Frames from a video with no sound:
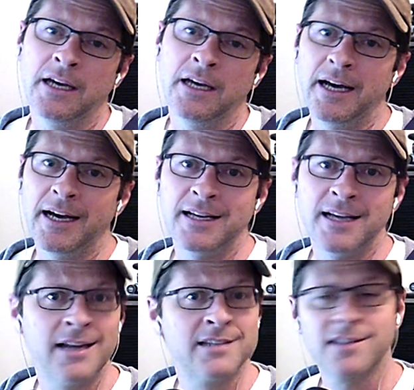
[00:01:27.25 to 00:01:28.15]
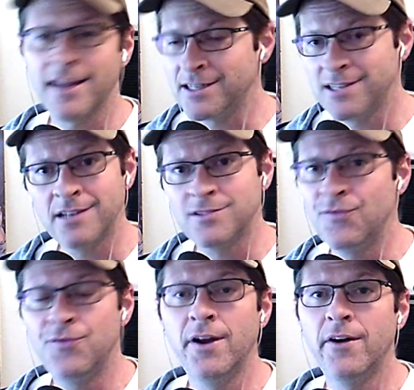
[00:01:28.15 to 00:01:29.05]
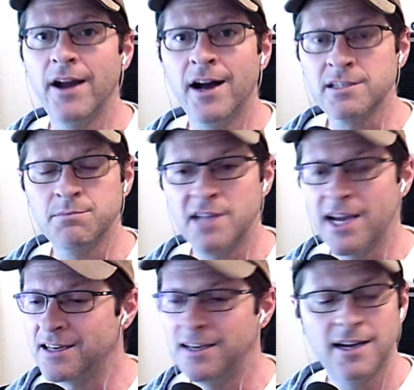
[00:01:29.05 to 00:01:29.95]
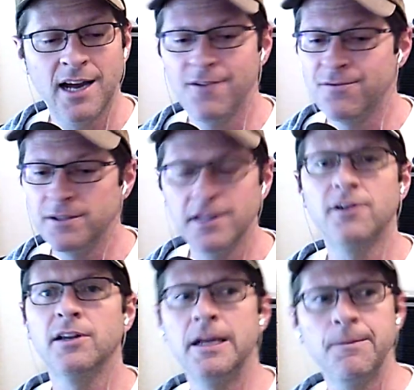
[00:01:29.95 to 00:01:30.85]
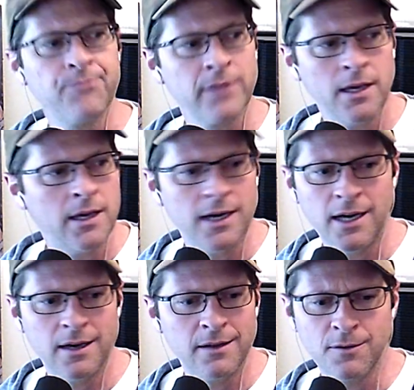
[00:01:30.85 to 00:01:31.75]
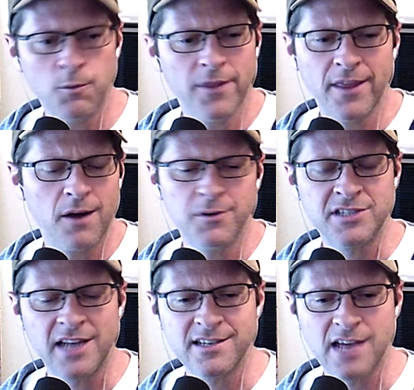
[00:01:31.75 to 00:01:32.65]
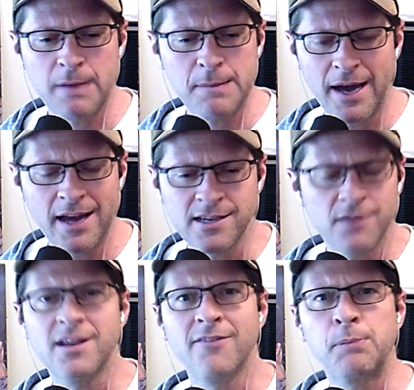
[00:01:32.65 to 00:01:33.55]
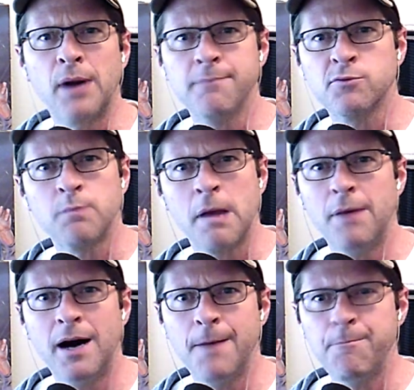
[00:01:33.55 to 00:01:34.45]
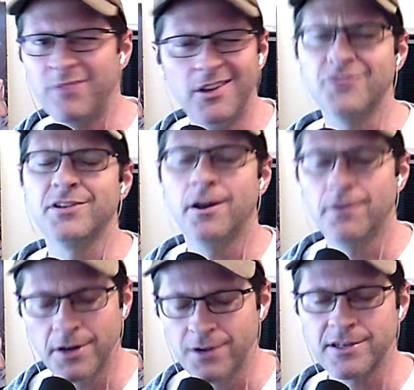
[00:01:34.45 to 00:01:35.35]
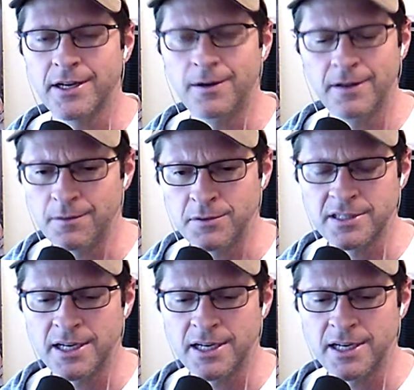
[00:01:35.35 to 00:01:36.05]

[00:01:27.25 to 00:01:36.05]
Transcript: And it's, like I said, it's a very awesome technique. I've literally, the one that always stands out in my mind is I was having problems with my mom years ago. And it was